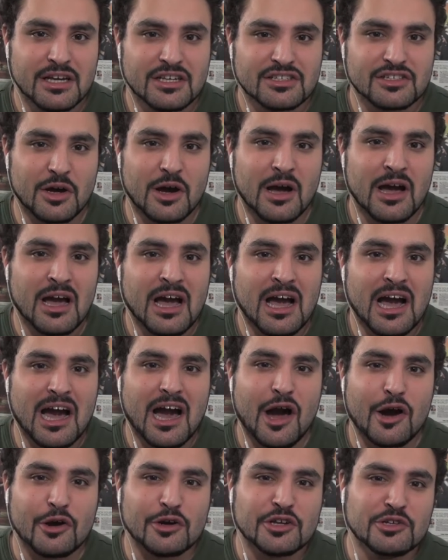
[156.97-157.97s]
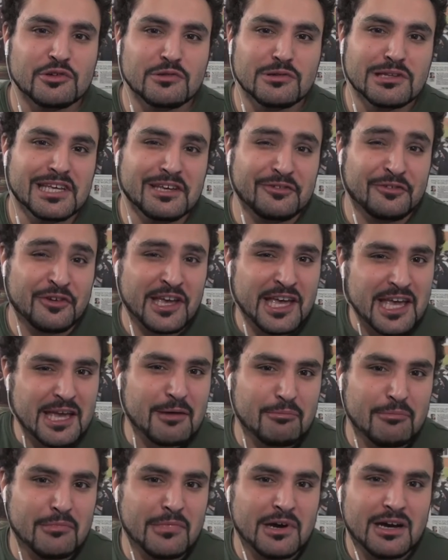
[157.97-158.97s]
So how do you leave
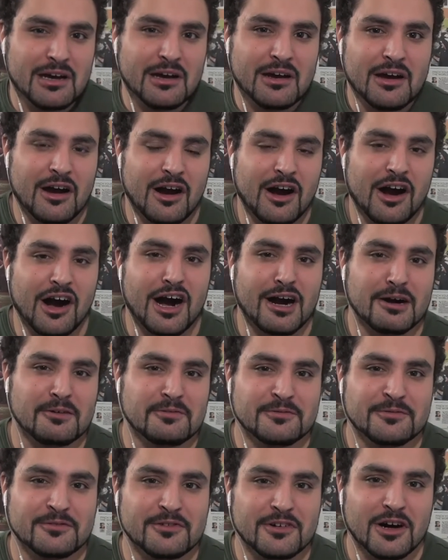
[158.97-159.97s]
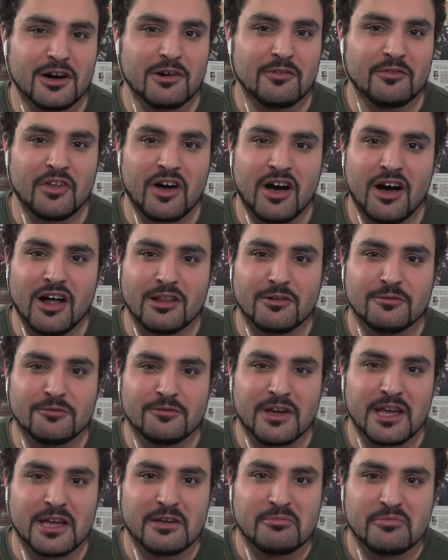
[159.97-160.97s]
him off of the Hall of
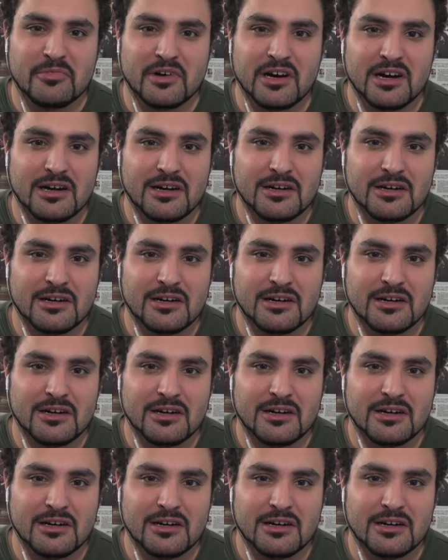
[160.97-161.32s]
Fame